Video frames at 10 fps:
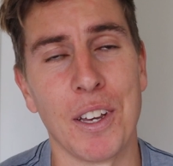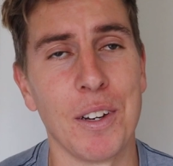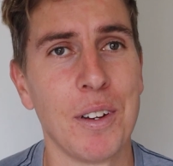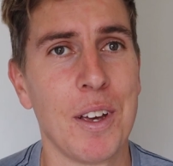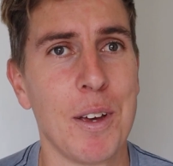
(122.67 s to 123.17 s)

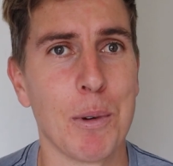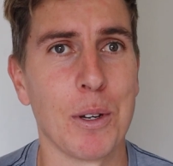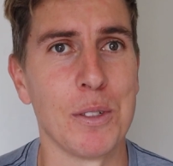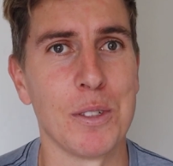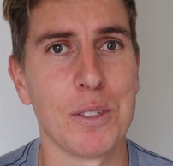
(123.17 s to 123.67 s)
again,
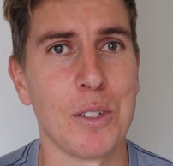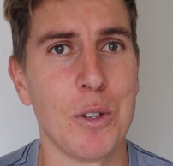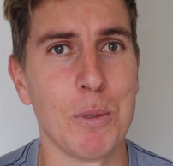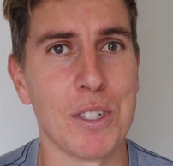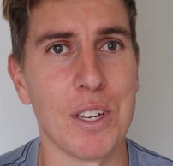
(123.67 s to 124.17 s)
because
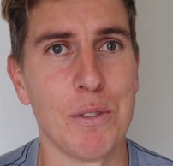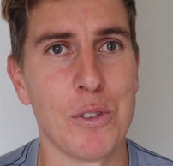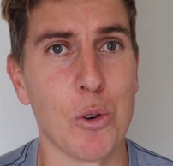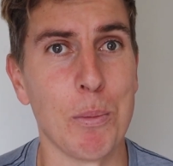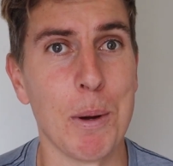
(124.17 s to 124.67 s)
humans have
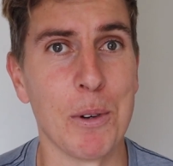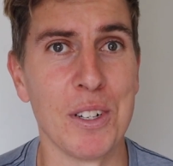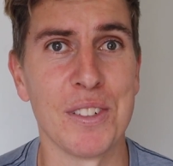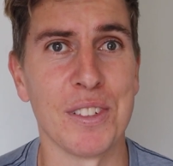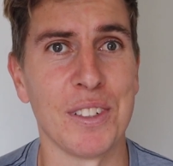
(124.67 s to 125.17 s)
short
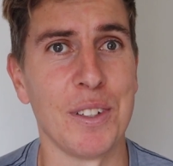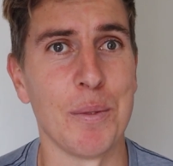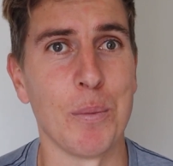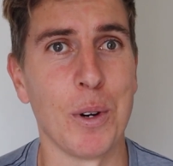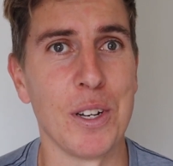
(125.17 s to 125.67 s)
memories
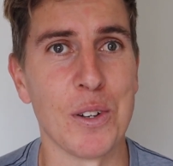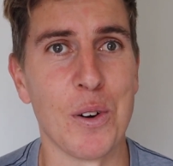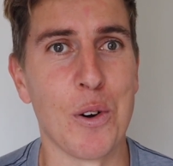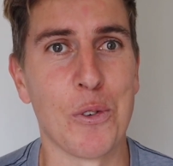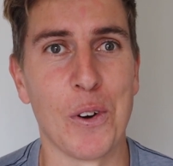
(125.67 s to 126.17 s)
and we
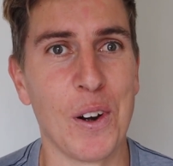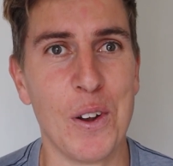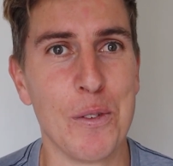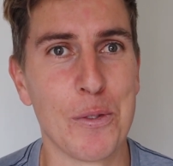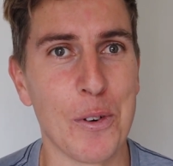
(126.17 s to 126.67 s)
don't often
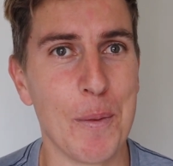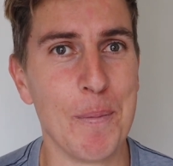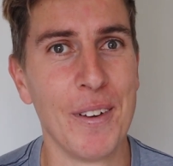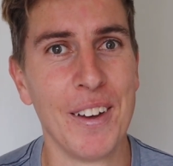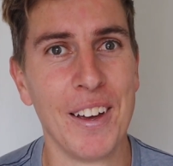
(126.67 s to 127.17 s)
learn
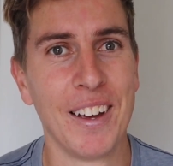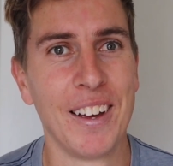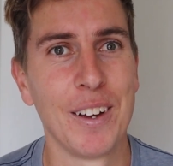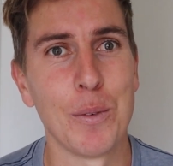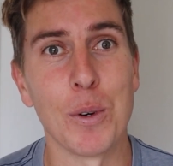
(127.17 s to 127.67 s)
from
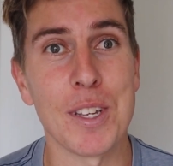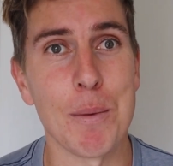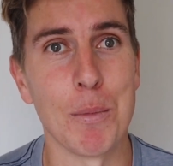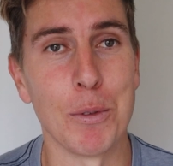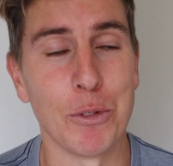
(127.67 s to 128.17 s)
what's
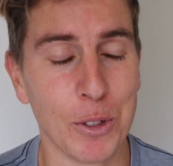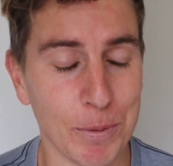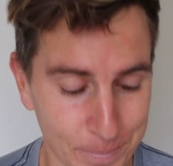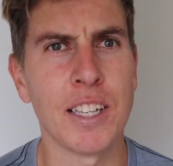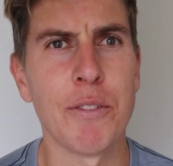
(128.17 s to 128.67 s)
happened before.
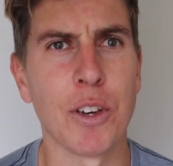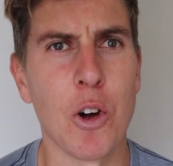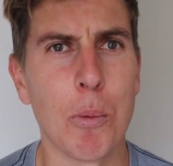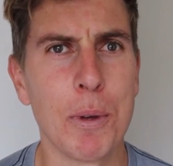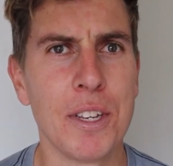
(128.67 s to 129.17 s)
Having
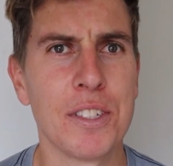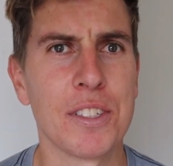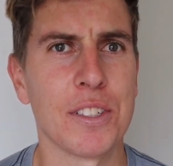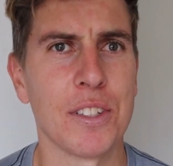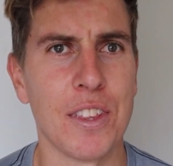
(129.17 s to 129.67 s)

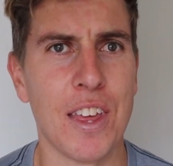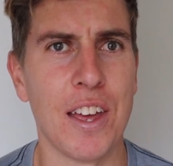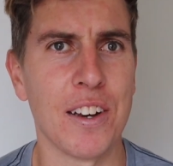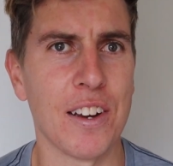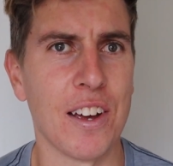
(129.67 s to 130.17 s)
hobbies
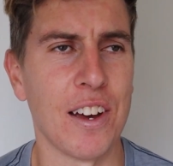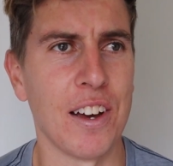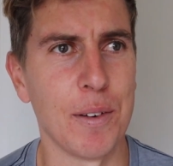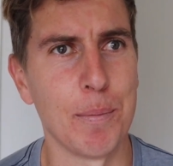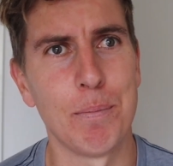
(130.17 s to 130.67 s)
that
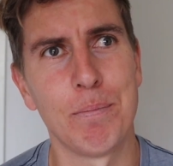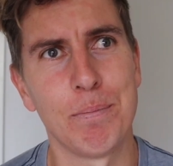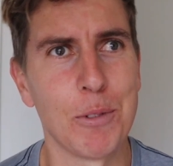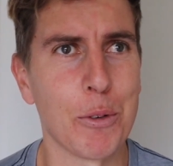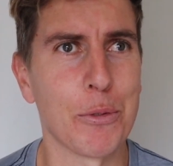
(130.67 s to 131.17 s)
are
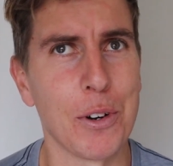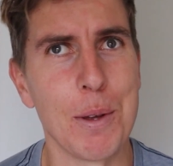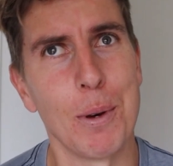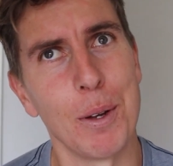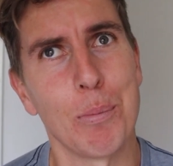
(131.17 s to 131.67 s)
not
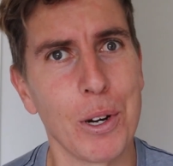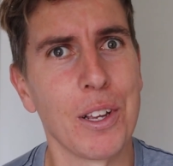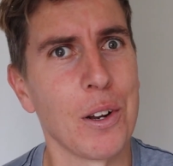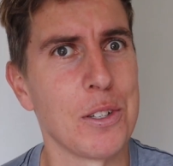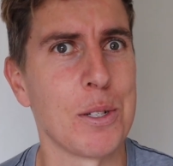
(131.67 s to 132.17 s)
free but
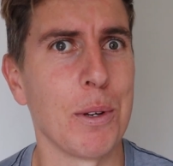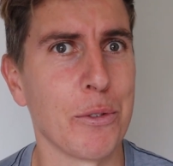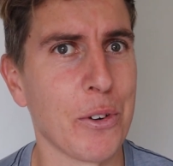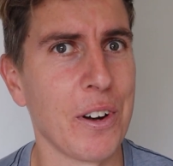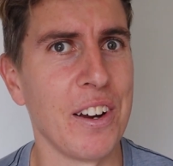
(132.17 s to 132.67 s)
pretty close to being
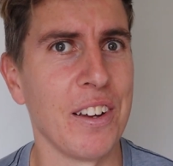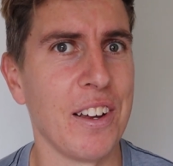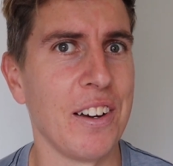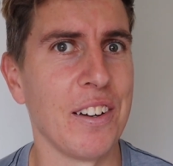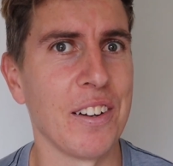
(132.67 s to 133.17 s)
free
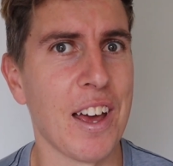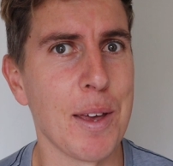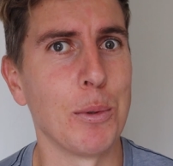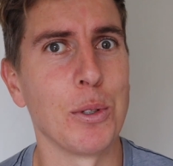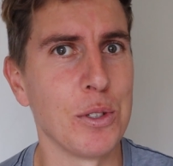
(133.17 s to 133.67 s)
and
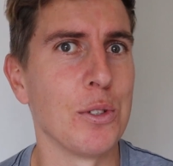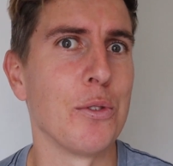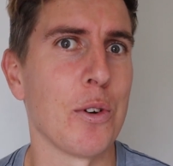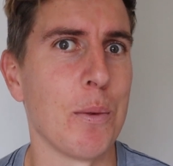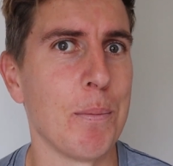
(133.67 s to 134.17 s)
able to do
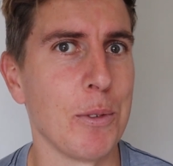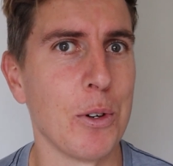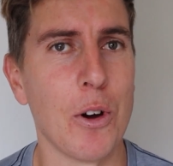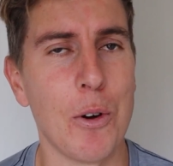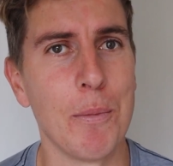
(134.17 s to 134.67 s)
from
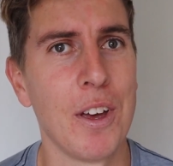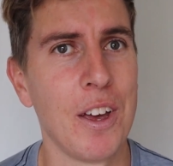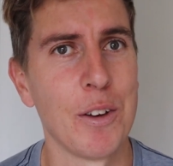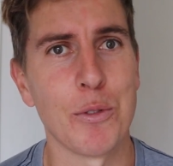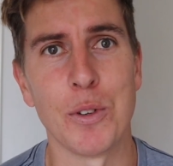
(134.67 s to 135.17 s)
your home.
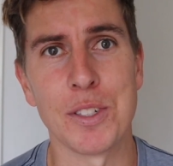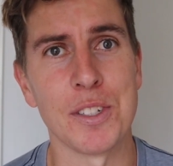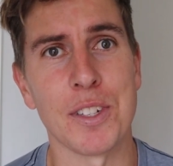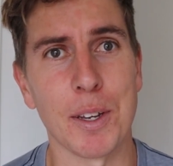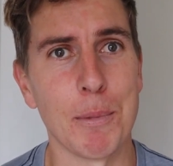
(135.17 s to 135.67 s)
For
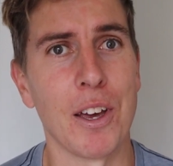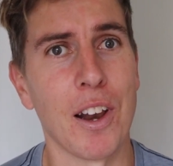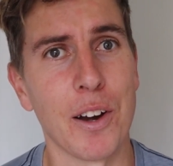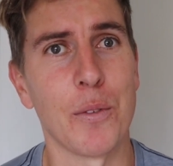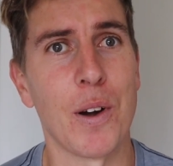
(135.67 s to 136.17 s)
instance, like me,
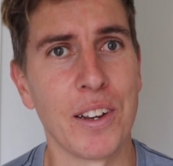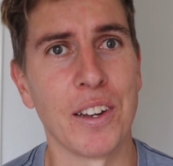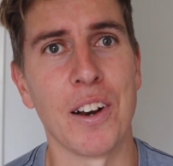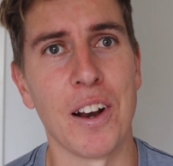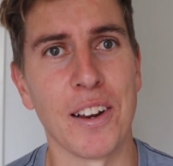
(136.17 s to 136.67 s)
I like
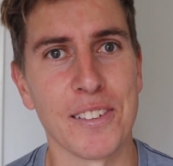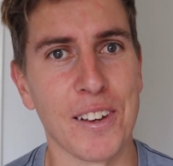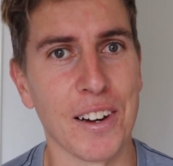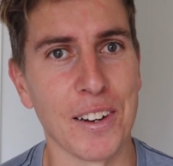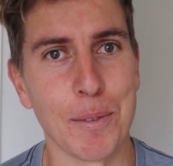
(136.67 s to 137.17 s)
running and I like
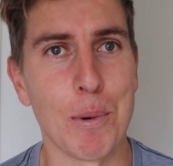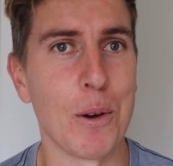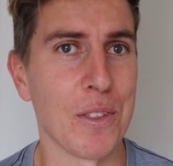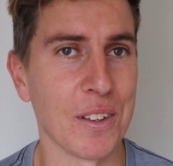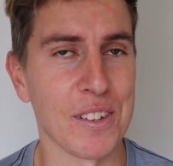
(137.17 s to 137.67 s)
cycling.
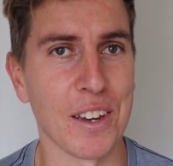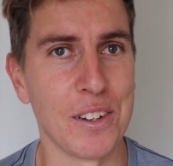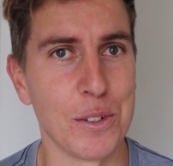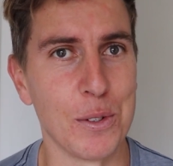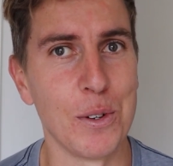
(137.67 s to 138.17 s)
Both things I
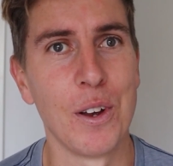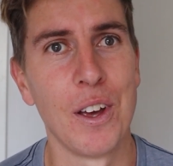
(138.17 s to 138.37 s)
can do